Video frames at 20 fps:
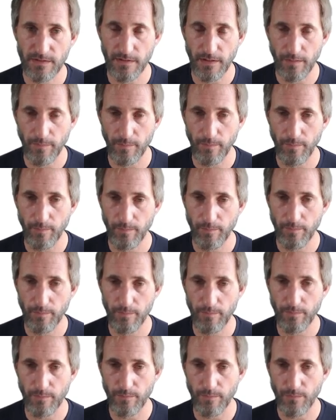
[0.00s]
and
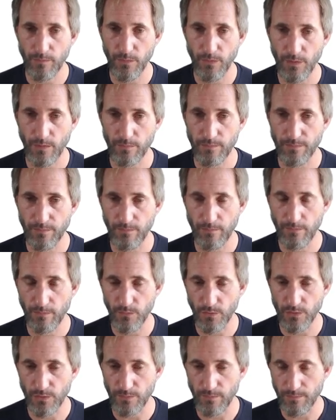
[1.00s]
um, we'll
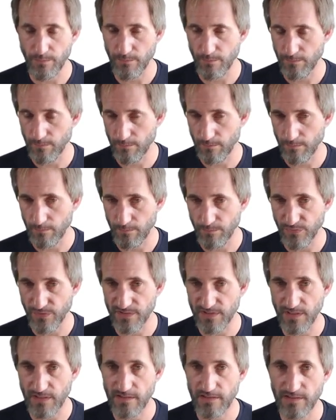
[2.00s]
want to
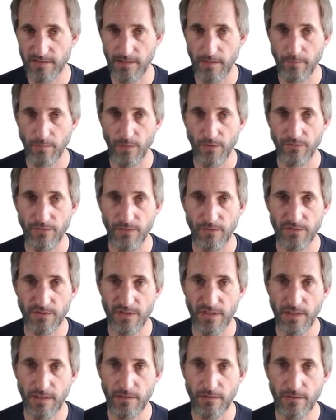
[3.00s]
present some of those
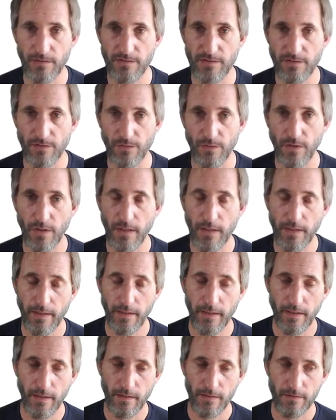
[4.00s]
figures. So
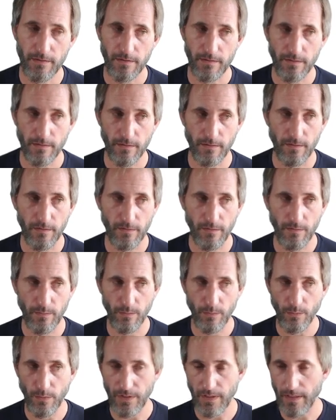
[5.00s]
the
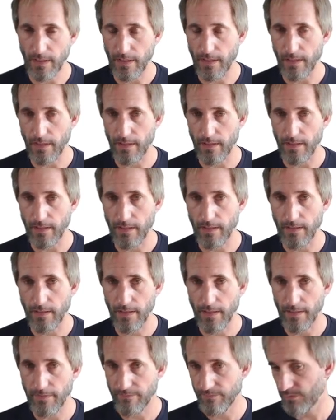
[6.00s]
one I
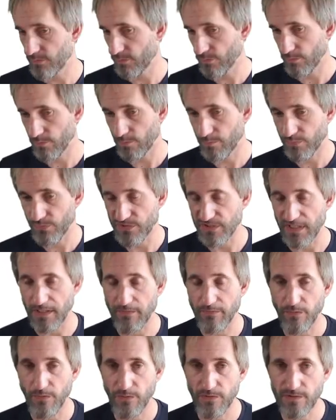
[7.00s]
have to
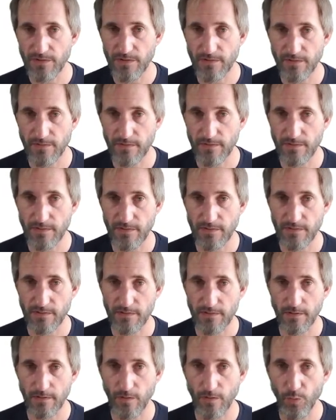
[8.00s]
present first is, is
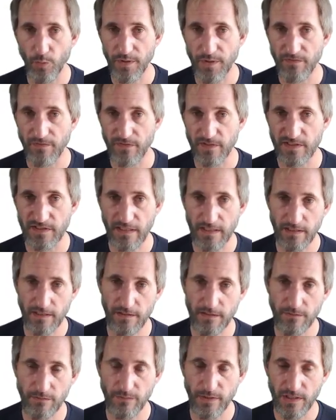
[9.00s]
the OpenVZ
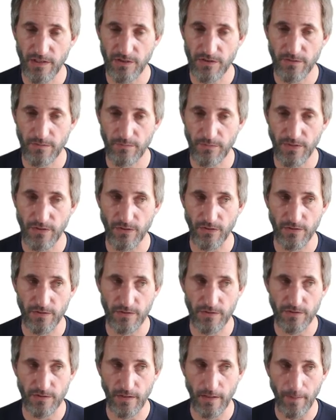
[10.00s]
integration
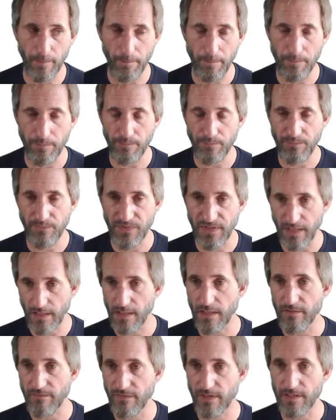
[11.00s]
because um,
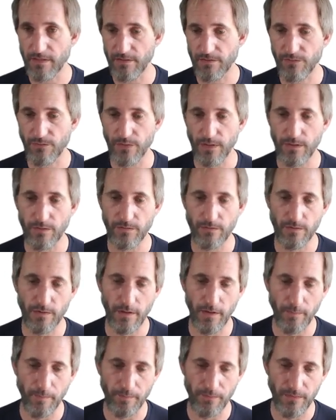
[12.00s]
they invented CRIU.
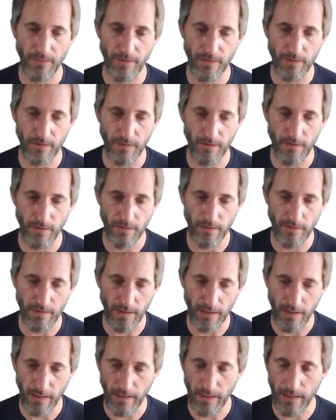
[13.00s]
Um,
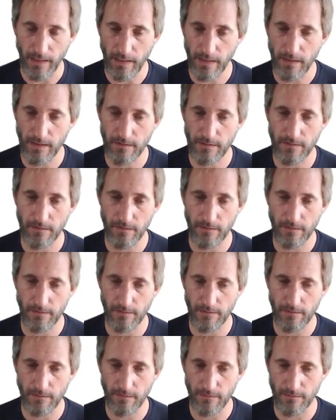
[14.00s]
they had
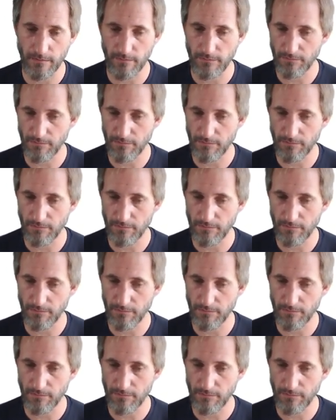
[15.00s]
uh,